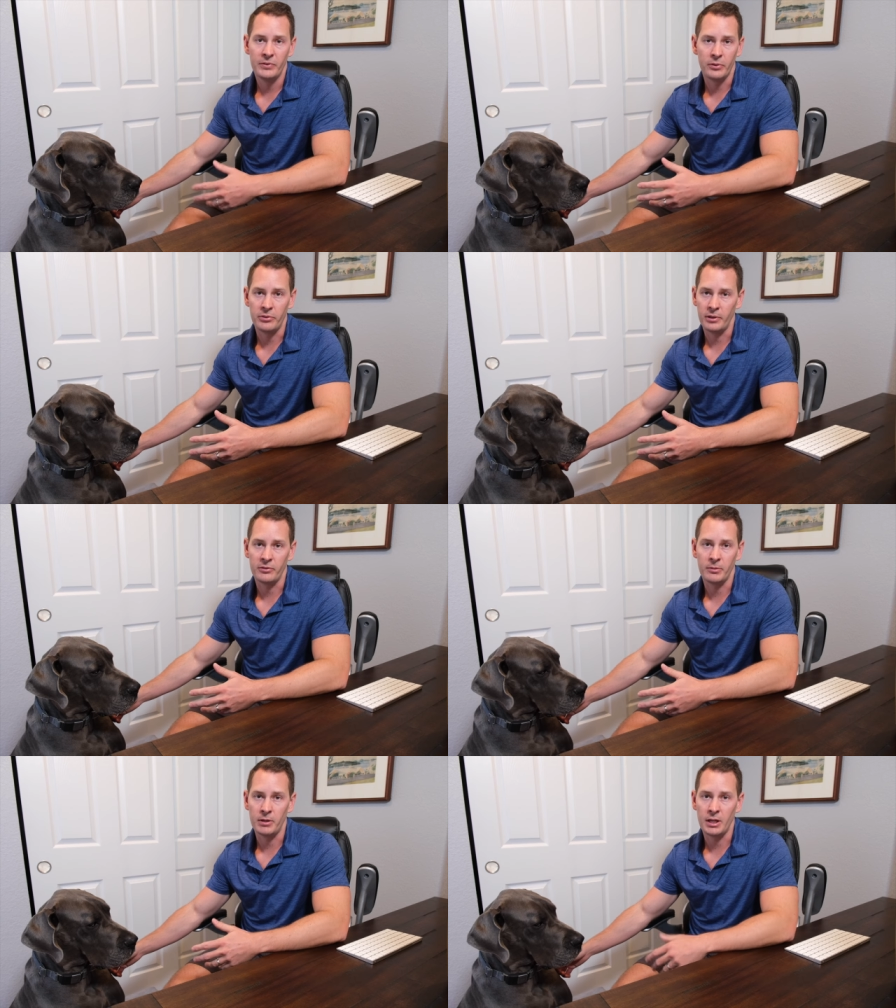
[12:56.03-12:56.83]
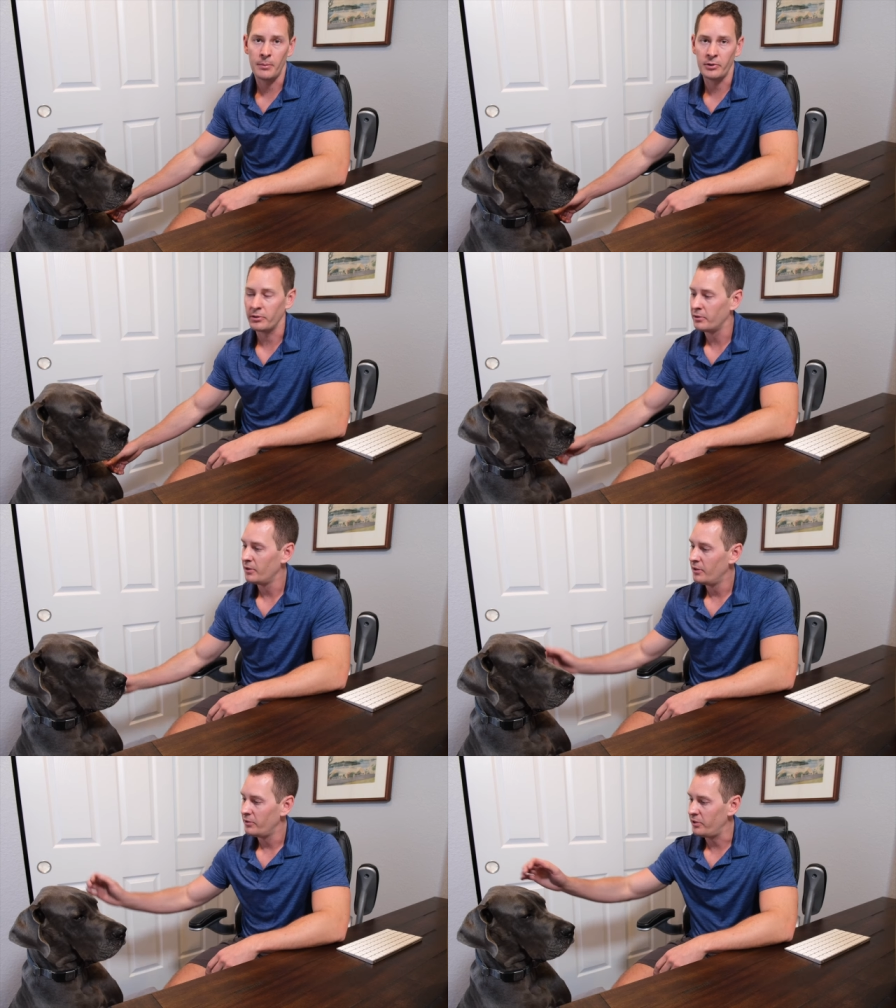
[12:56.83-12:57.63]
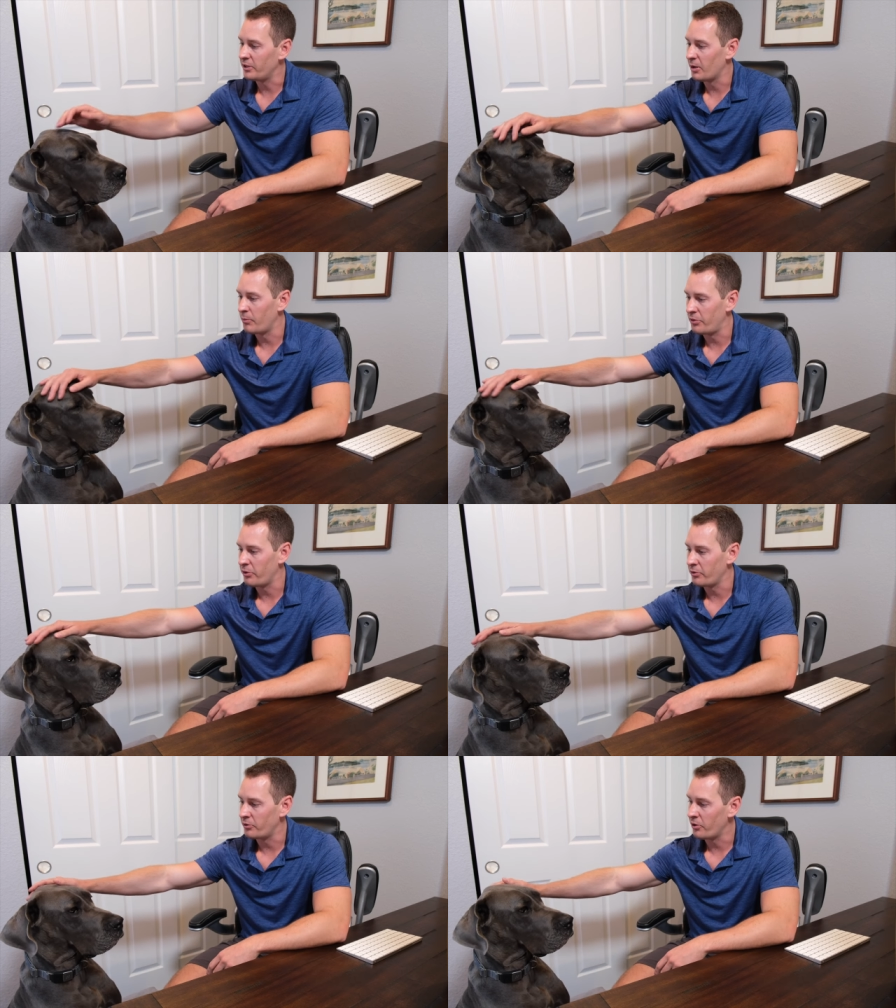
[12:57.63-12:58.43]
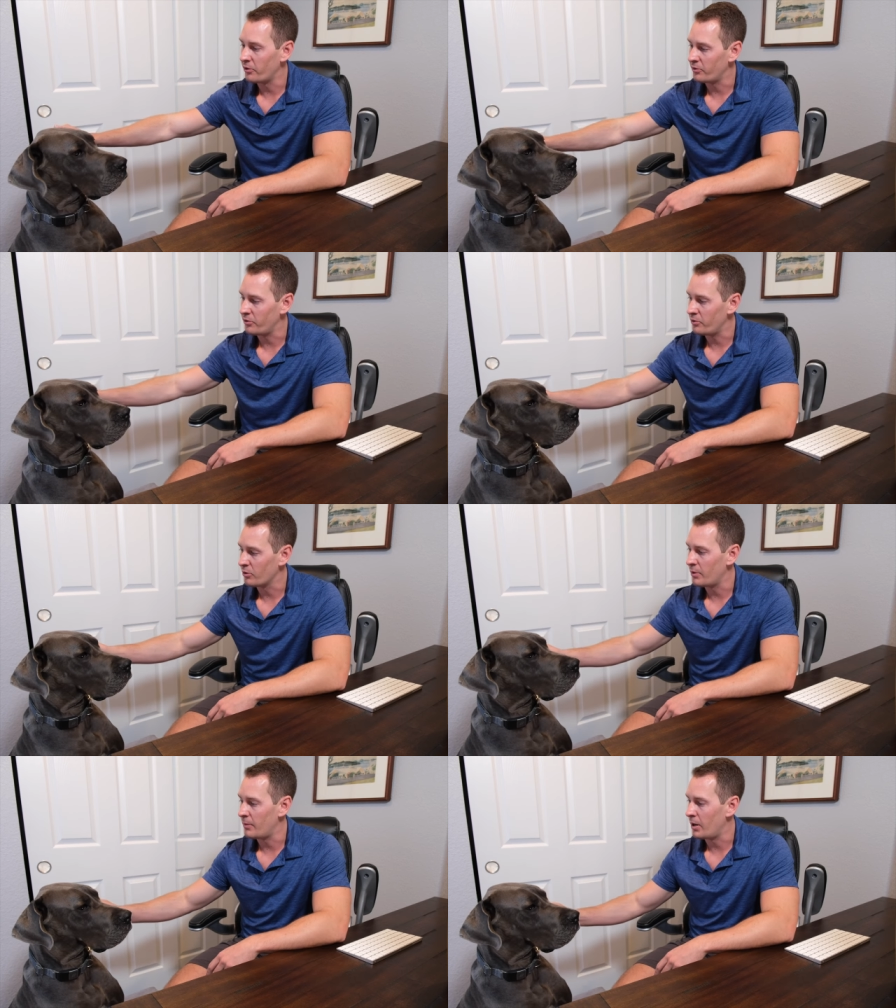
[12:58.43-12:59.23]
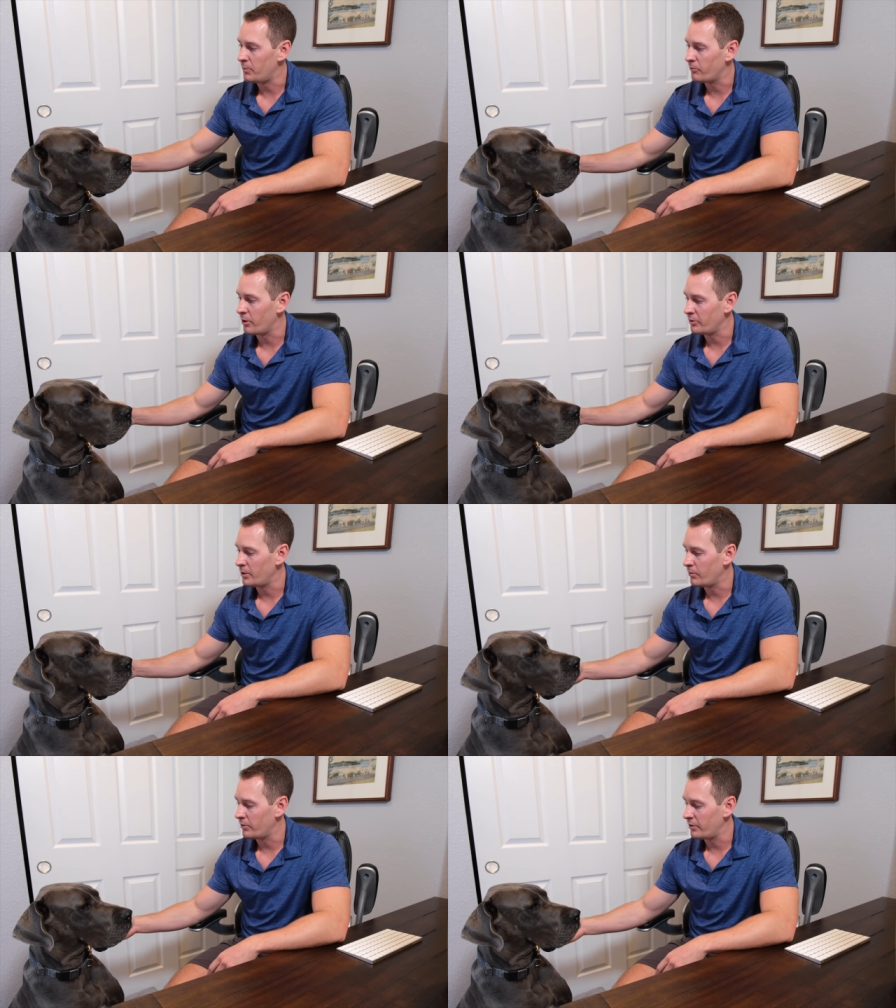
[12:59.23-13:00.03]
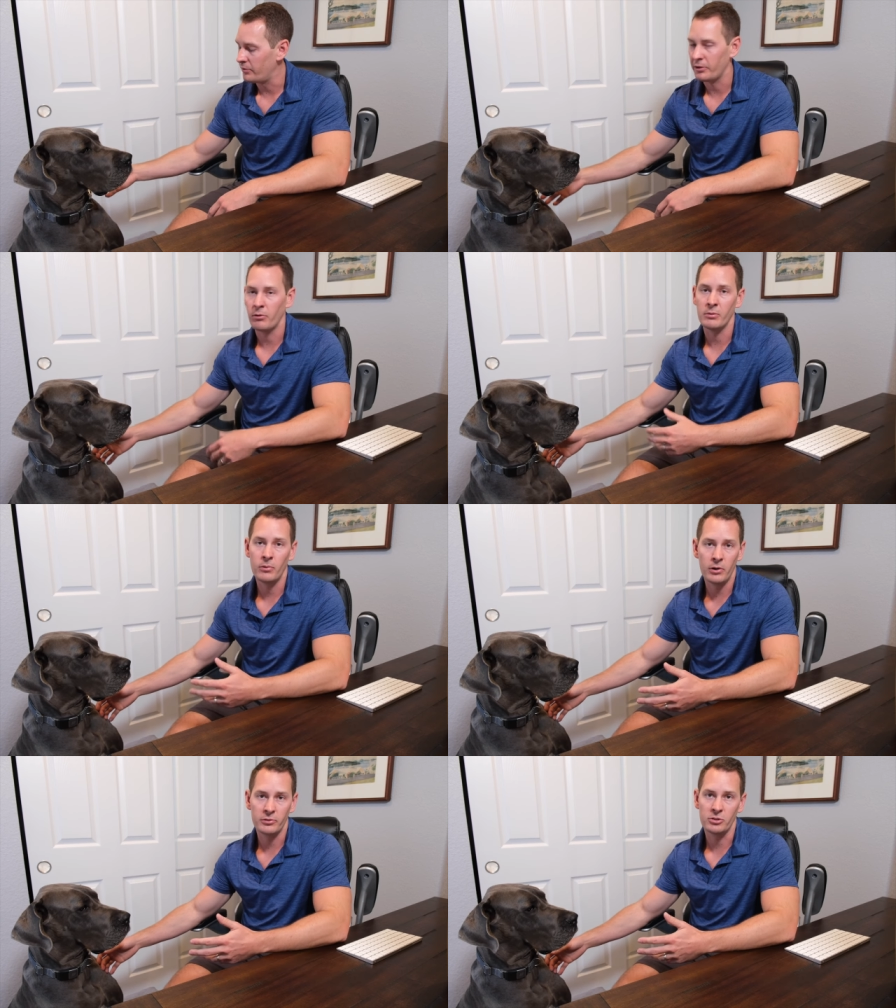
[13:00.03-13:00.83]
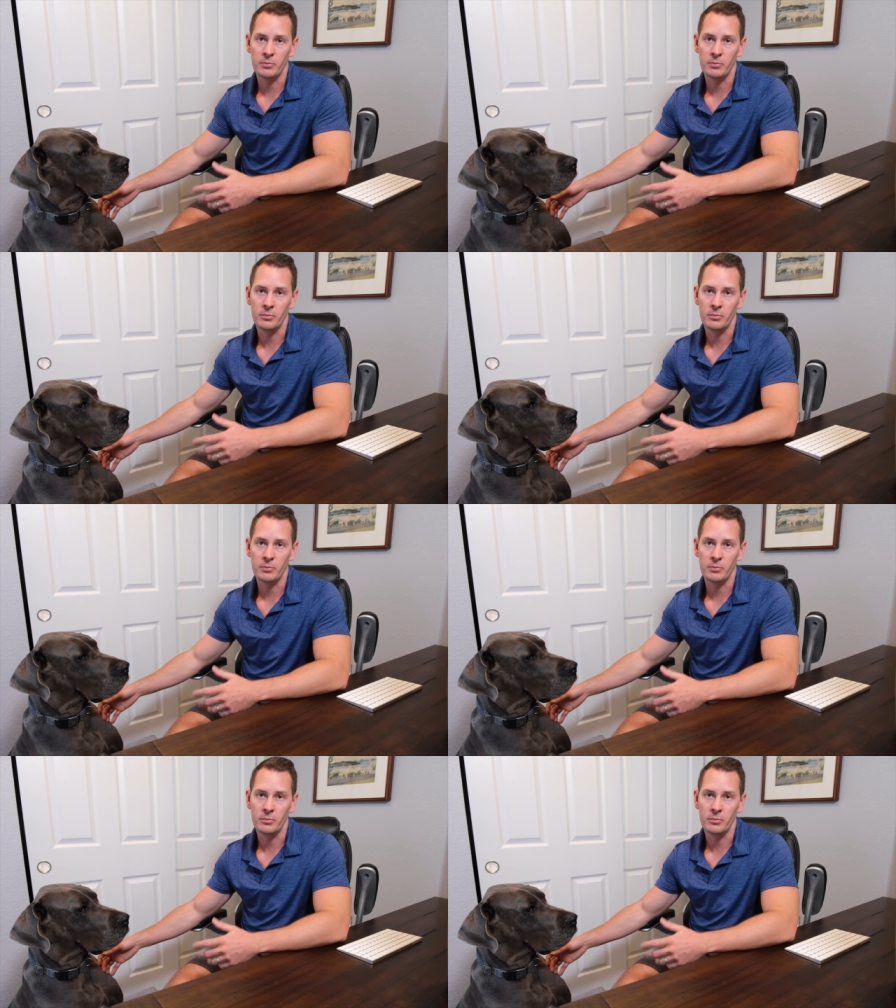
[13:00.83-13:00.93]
So things like being able to sync up with other dogs that your pet might be friendly with as they go on walks or